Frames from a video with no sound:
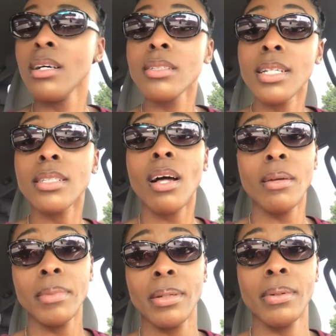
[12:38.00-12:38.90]
So that's all
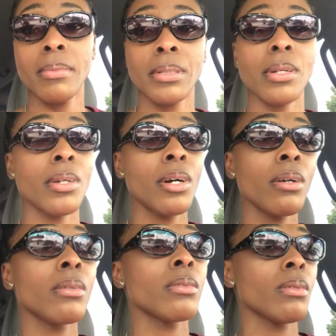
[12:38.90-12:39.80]
I'm doing. I'm just gonna
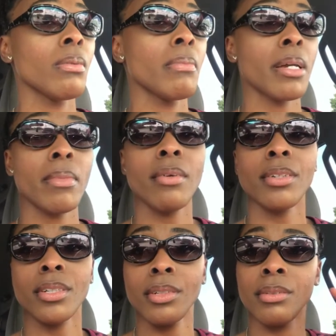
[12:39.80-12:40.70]
go make my
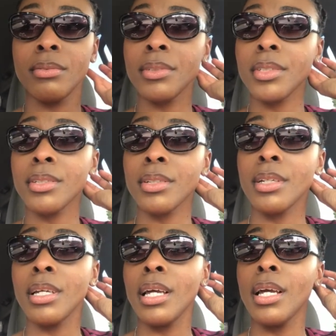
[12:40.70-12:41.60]
returns
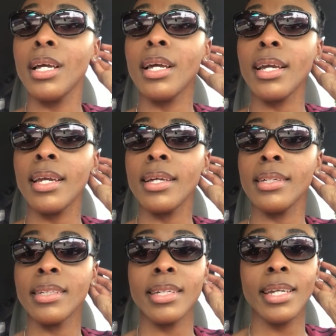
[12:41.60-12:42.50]

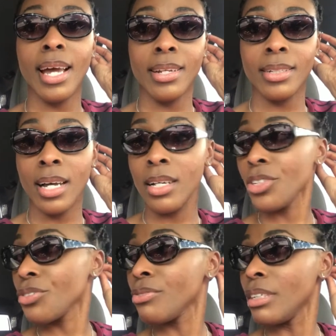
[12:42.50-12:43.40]
and get out of
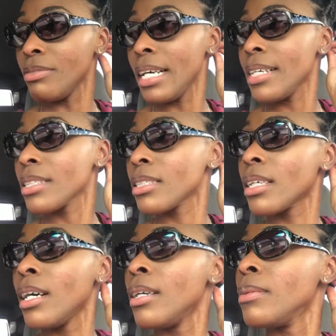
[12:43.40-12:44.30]
Dodge real fast.
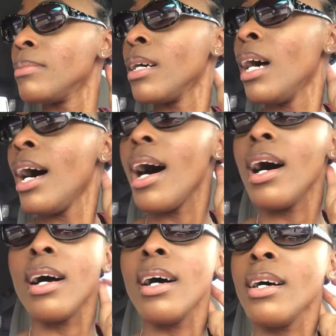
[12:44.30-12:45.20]

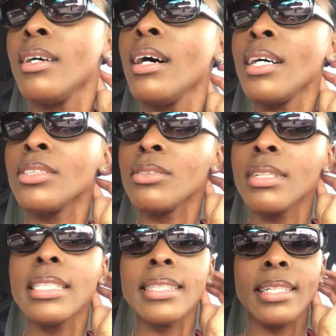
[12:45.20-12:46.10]
I do
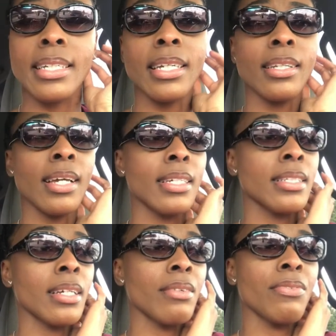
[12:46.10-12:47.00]
need to get like
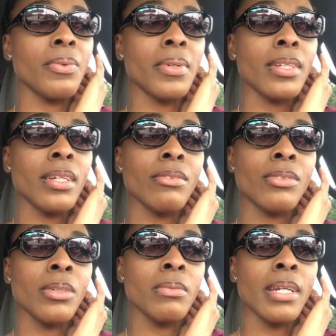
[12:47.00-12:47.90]
stuff for the living
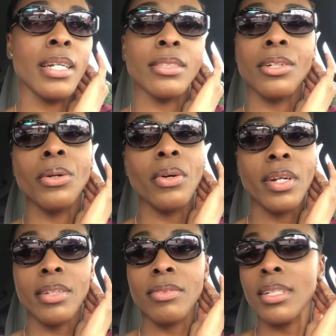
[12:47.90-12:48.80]
room, like
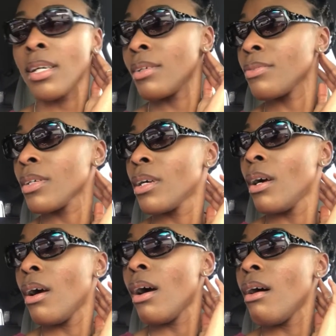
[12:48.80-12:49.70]
decorative stuff,
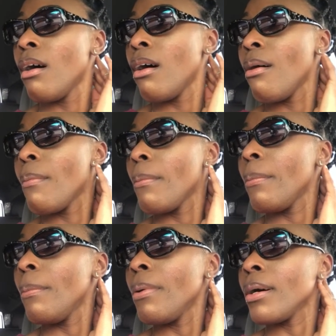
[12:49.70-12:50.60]

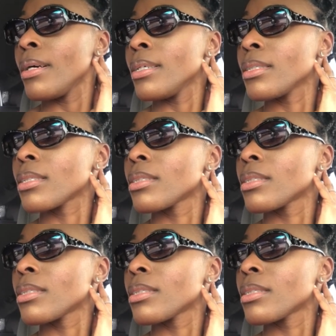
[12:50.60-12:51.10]
but